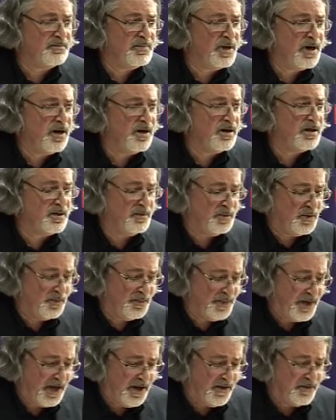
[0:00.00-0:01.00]
remarkable
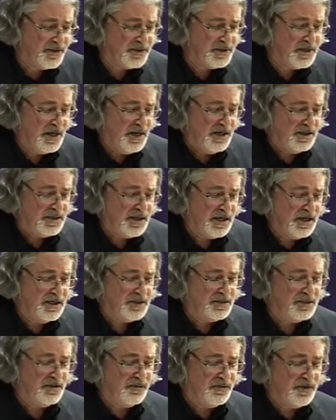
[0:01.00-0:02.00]
powers to
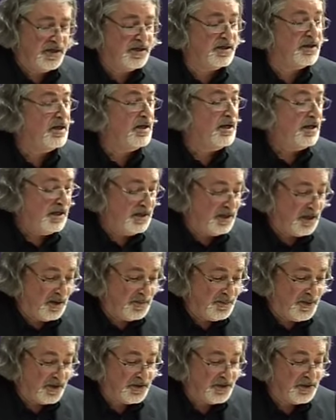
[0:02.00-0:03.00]
intervene in
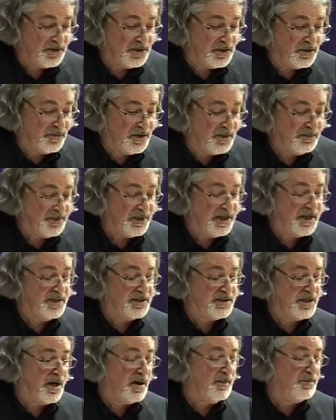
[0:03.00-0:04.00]
our bodies, to
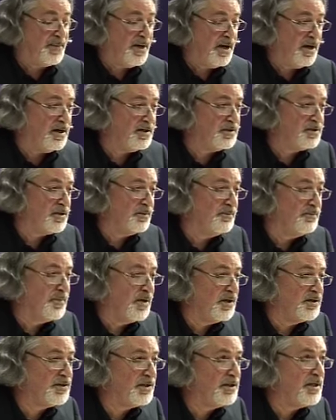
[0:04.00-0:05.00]
replace our parts, to
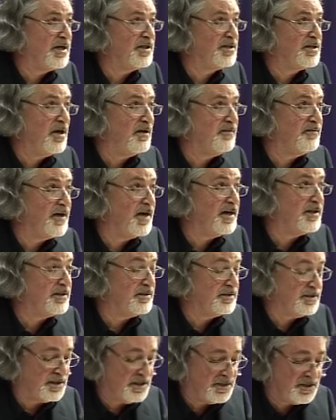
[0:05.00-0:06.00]
modulate our
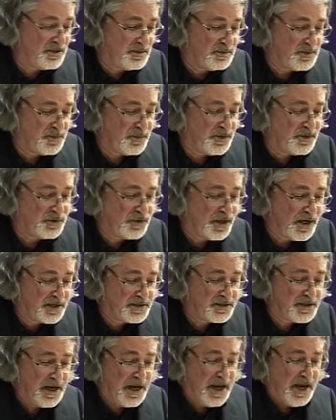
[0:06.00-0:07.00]
vital systems with
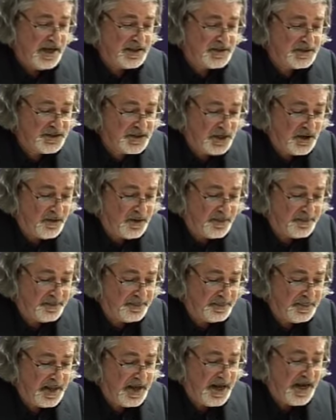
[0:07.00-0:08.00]
drugs, and so on.
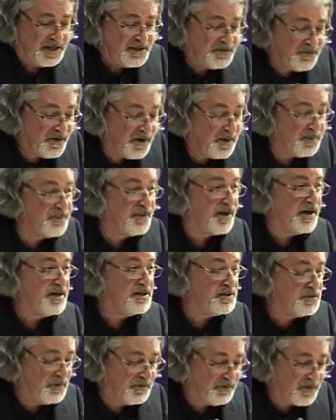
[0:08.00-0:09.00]
As for our
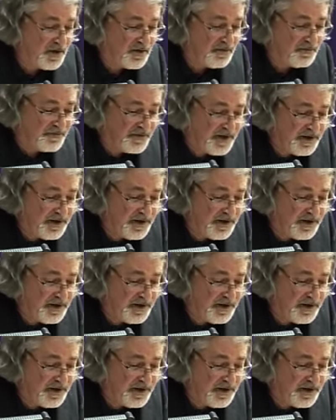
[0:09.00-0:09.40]
brains, we've got a